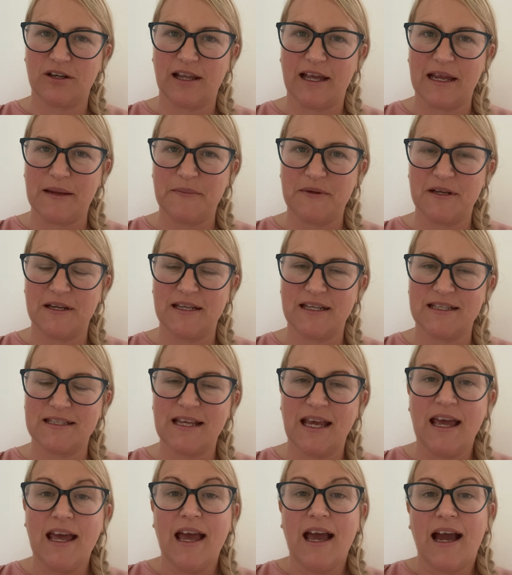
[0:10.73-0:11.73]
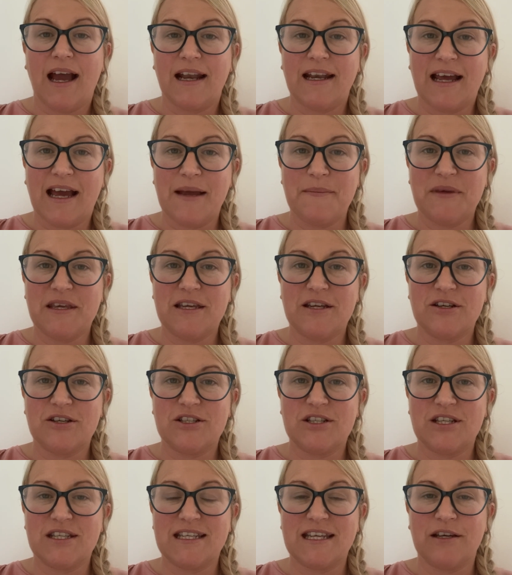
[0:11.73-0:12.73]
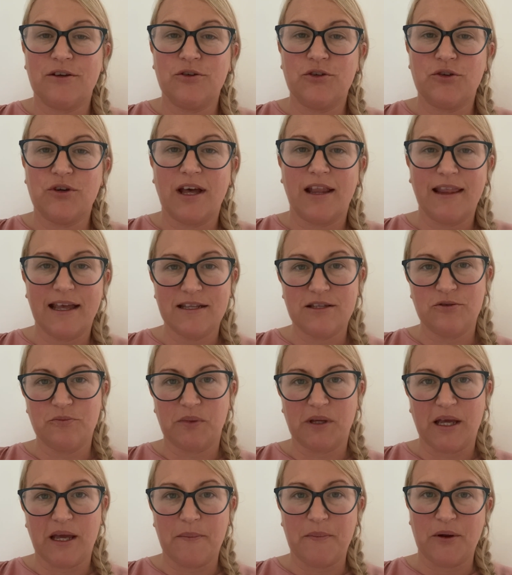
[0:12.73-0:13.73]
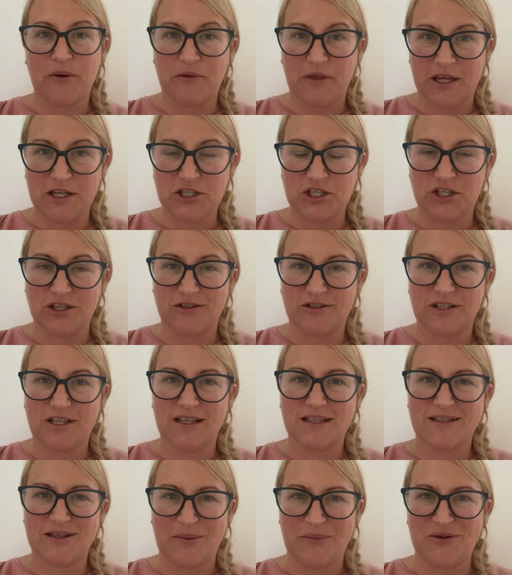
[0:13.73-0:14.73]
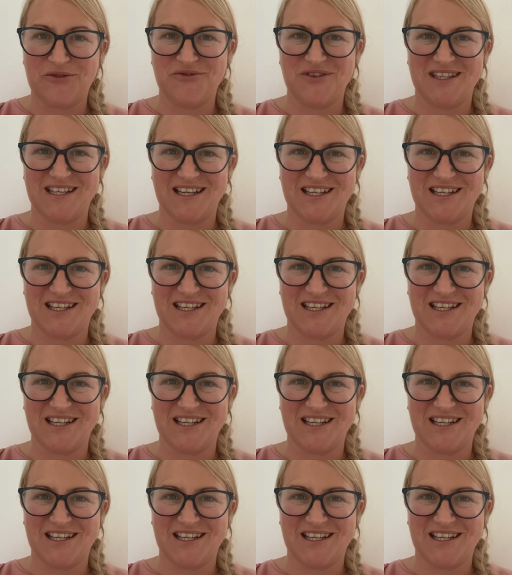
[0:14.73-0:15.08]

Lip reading: Libraries, and I'm here to tell you a little bit about this year's Summer Reading